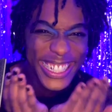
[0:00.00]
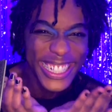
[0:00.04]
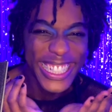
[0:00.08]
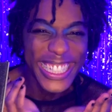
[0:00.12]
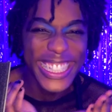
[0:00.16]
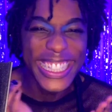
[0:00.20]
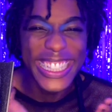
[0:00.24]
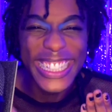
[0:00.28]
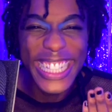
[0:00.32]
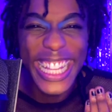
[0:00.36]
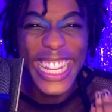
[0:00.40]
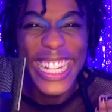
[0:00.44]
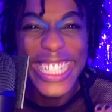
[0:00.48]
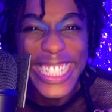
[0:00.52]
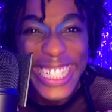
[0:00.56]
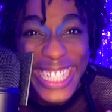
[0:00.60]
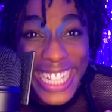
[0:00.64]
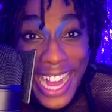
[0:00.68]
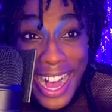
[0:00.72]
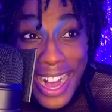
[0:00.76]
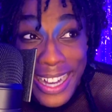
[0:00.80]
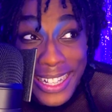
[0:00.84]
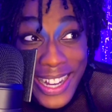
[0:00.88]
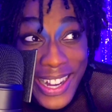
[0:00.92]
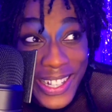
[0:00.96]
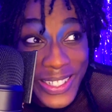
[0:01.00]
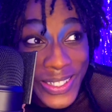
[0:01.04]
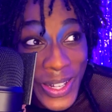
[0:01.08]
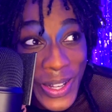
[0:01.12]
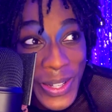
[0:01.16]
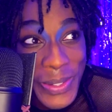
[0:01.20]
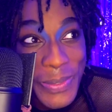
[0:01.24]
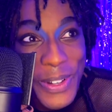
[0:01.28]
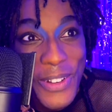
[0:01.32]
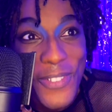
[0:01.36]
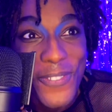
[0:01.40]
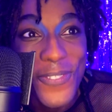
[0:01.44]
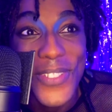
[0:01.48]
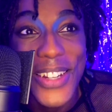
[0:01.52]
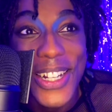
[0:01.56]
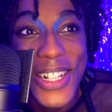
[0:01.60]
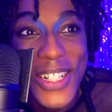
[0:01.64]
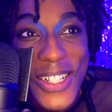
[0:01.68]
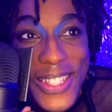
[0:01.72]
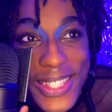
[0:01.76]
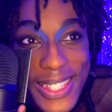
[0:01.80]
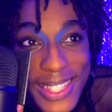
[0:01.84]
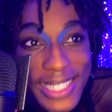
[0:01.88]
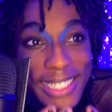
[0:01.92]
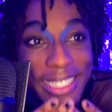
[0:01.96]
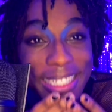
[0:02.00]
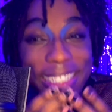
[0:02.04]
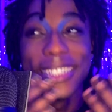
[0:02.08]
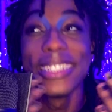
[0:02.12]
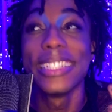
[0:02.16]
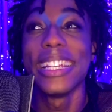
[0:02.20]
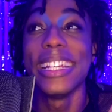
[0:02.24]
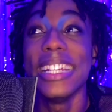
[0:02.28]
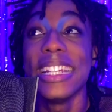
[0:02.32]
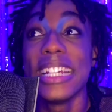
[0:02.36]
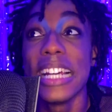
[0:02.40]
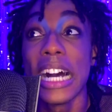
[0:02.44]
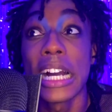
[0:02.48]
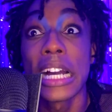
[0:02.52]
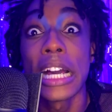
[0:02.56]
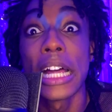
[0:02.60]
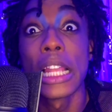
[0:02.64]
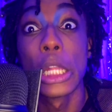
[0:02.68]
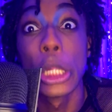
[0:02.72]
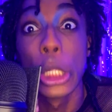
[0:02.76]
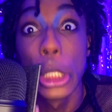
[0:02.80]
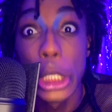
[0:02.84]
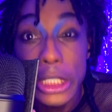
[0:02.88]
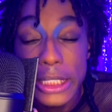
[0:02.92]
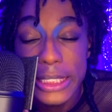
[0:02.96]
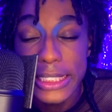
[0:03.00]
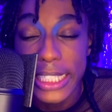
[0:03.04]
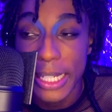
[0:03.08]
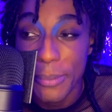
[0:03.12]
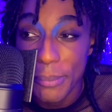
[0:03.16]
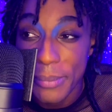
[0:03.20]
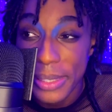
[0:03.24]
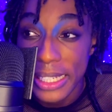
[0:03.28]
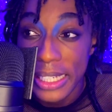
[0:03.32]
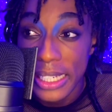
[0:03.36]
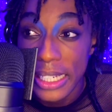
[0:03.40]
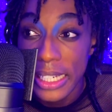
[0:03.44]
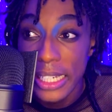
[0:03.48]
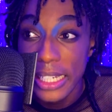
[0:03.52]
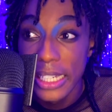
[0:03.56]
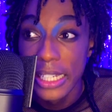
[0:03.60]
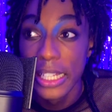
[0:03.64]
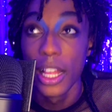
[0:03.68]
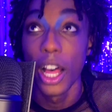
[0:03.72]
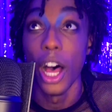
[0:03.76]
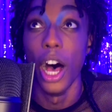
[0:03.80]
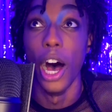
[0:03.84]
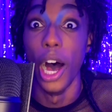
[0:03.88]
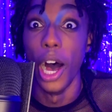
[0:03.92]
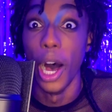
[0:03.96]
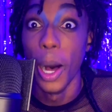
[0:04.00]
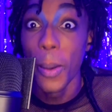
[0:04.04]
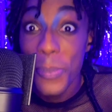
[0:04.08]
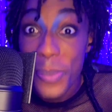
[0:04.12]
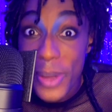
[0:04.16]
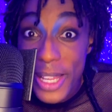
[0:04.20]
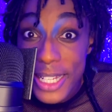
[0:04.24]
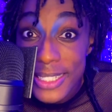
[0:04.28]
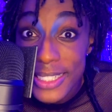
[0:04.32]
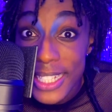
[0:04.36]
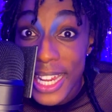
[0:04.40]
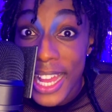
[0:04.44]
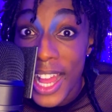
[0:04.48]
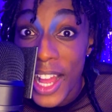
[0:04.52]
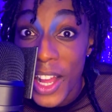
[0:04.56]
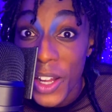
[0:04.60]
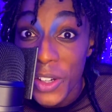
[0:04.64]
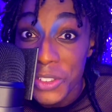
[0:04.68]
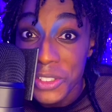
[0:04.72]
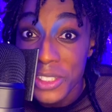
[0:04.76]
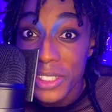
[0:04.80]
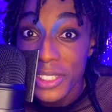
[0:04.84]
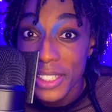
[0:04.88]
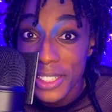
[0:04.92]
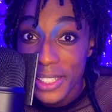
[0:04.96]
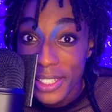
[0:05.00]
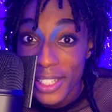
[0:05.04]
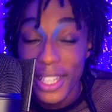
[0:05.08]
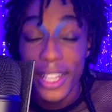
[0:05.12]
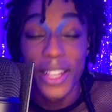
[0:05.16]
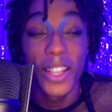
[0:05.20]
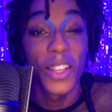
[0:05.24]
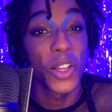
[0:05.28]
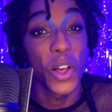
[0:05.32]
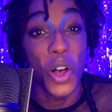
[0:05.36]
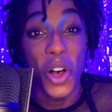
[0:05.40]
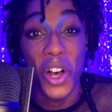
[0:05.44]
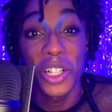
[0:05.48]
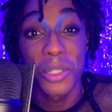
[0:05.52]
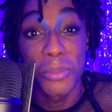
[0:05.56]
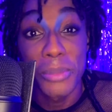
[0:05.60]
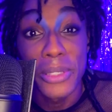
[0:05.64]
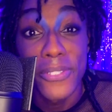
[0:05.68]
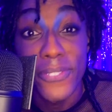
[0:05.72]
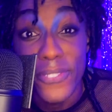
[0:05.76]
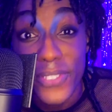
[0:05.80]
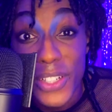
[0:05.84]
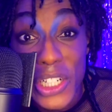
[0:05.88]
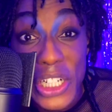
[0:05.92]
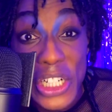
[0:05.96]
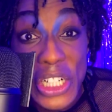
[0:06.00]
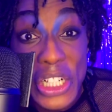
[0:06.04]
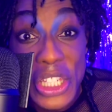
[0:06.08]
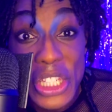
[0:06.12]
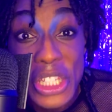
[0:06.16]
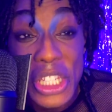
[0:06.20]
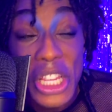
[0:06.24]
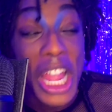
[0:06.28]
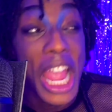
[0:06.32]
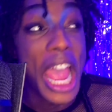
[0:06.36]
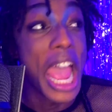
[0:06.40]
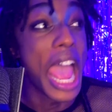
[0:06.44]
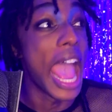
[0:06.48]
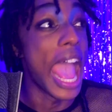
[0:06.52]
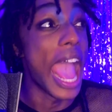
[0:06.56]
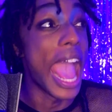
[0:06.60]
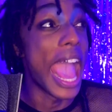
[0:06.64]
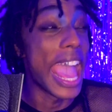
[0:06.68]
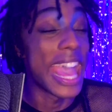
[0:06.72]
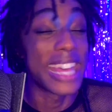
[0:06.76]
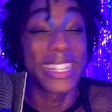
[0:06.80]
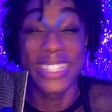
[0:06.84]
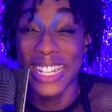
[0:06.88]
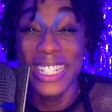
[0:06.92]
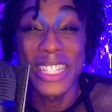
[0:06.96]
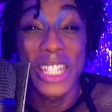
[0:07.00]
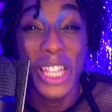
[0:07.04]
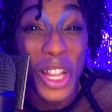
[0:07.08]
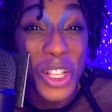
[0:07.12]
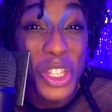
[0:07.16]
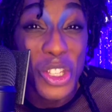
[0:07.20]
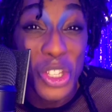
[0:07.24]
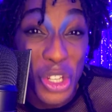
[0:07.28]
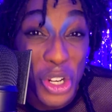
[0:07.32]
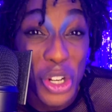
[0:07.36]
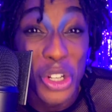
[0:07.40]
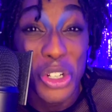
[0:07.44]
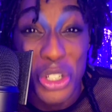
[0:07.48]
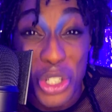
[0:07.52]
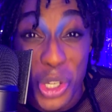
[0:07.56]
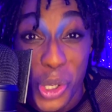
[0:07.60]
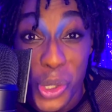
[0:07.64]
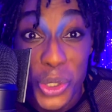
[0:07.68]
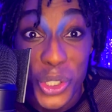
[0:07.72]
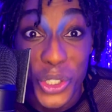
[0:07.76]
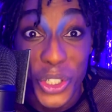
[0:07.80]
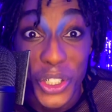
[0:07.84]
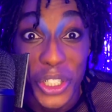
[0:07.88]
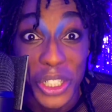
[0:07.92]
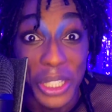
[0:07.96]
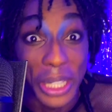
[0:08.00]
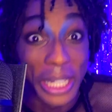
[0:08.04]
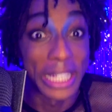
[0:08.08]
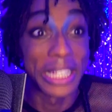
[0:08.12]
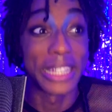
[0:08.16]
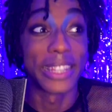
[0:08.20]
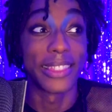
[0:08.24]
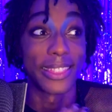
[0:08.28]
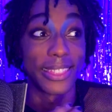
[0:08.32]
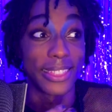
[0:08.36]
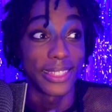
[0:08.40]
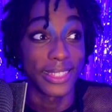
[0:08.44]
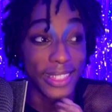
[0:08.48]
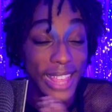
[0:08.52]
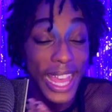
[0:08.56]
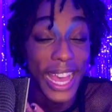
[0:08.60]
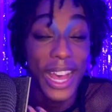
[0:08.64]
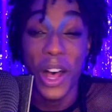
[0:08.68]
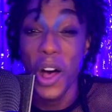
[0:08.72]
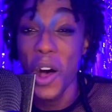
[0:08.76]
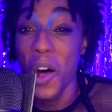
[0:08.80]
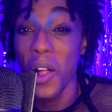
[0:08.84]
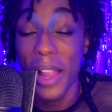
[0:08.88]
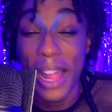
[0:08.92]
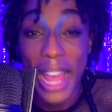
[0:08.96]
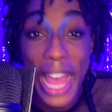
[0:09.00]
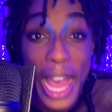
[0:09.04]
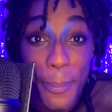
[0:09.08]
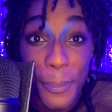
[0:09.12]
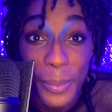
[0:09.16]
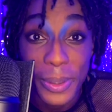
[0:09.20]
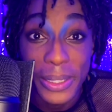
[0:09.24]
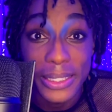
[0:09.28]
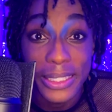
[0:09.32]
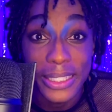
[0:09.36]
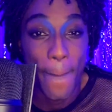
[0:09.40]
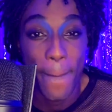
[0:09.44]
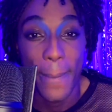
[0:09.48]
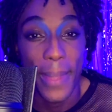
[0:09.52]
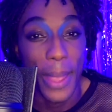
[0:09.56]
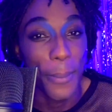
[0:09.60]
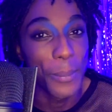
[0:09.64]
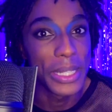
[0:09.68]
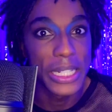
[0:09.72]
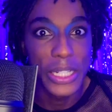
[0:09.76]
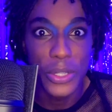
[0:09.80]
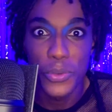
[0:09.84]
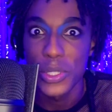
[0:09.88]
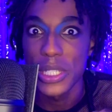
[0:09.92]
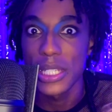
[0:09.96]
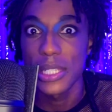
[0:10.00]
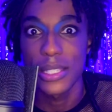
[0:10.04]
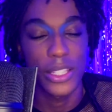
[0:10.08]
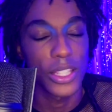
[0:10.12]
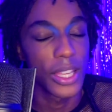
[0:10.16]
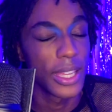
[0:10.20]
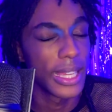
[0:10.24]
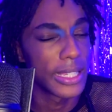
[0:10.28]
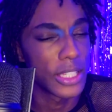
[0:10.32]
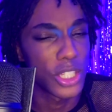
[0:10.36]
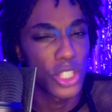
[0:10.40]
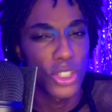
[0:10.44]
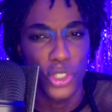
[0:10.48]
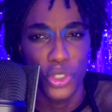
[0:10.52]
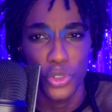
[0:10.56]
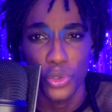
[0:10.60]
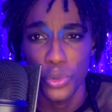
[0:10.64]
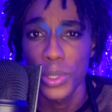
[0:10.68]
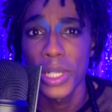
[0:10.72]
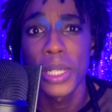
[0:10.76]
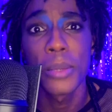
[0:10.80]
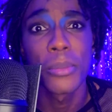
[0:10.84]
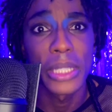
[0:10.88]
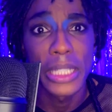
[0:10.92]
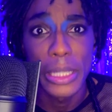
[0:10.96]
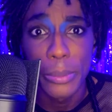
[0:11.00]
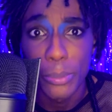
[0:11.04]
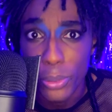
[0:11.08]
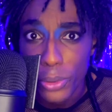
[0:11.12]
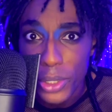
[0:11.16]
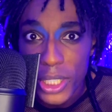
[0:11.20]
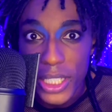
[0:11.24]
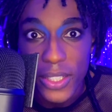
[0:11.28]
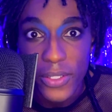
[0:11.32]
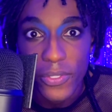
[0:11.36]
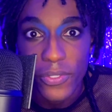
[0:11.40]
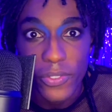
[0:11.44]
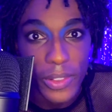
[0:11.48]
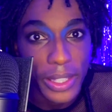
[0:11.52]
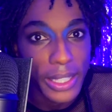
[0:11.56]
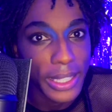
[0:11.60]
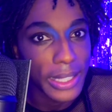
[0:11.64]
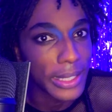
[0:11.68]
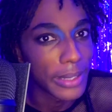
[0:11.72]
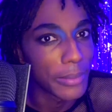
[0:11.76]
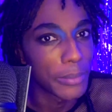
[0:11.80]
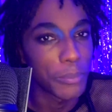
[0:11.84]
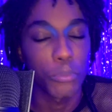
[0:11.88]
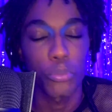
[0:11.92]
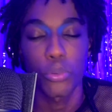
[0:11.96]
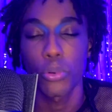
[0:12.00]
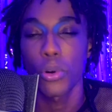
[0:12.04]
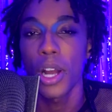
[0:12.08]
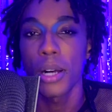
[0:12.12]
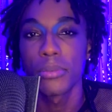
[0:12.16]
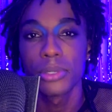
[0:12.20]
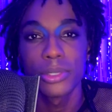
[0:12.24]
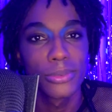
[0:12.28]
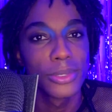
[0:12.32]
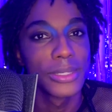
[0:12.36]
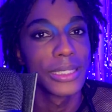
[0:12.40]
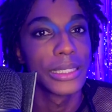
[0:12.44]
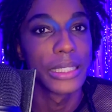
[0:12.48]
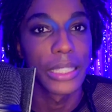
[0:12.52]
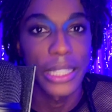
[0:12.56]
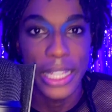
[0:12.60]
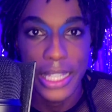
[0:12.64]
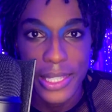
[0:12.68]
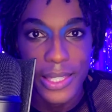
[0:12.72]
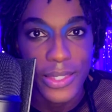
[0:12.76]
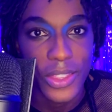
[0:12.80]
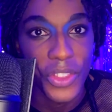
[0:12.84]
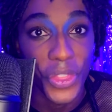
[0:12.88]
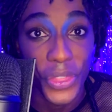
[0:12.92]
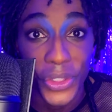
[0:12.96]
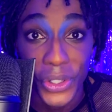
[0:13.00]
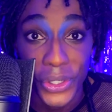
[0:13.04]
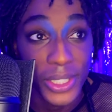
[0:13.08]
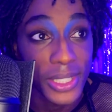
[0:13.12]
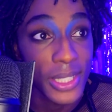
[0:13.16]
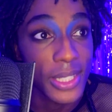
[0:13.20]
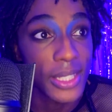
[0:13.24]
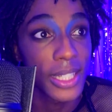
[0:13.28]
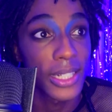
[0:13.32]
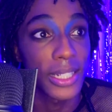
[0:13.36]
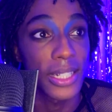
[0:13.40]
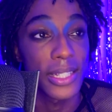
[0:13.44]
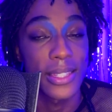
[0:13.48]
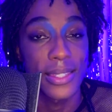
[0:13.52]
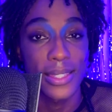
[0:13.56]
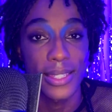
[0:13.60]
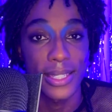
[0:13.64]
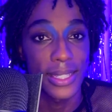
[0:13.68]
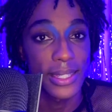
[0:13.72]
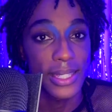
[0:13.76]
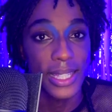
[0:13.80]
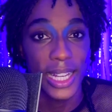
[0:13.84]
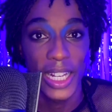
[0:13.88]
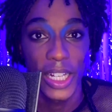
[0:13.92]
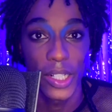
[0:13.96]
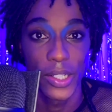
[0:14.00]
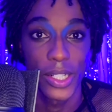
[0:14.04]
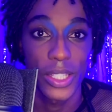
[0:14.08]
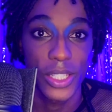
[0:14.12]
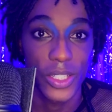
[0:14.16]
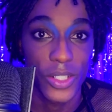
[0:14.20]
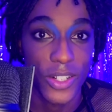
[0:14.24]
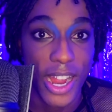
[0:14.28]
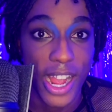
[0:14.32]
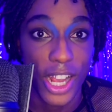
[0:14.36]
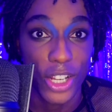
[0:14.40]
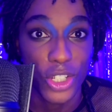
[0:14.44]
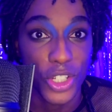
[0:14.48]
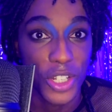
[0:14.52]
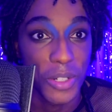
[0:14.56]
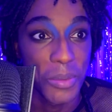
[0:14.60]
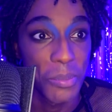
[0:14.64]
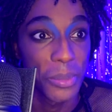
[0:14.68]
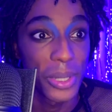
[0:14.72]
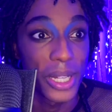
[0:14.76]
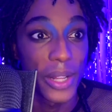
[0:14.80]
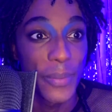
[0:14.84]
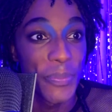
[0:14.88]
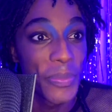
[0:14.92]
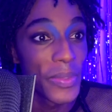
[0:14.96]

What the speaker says: Lady Gaga called me fierce. Lady Gaga looked at me up and down, called me fierce, and I touched her shoulder. Like that all happened. I mean, it was extremely brief, like probably less than 30 seconds, the entire interaction, but